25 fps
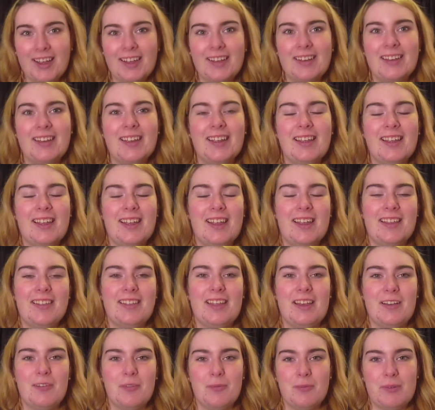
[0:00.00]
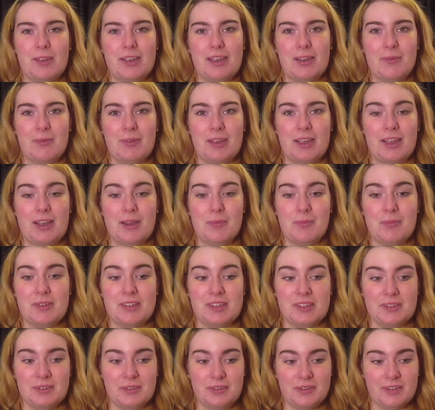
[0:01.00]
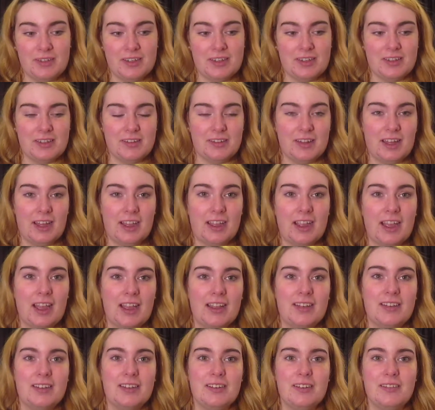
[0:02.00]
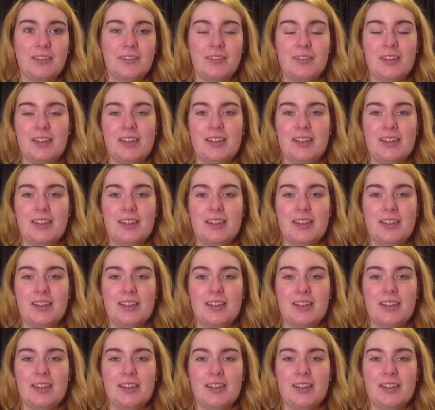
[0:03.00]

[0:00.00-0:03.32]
on that will be coming up soon. So that kind of